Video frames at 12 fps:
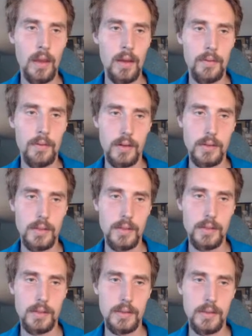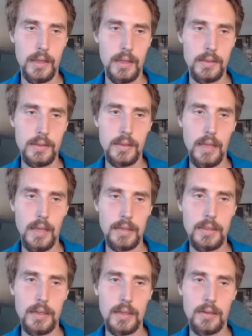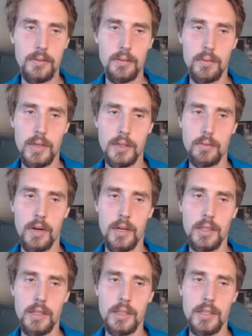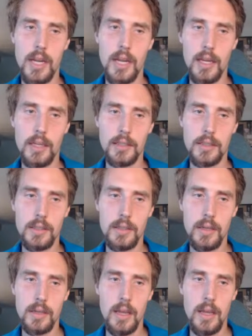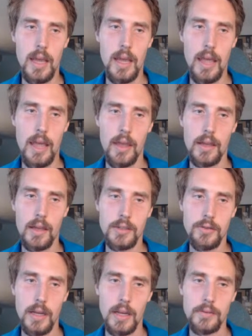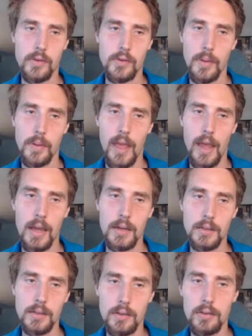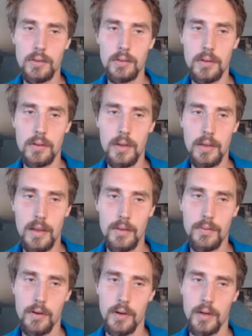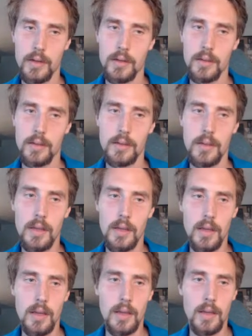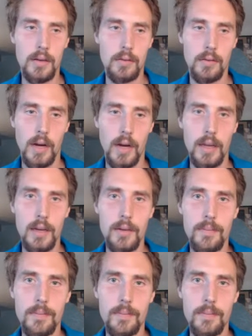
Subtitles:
First is the selecting of which word it should change, and then transforming that to the vertical writing.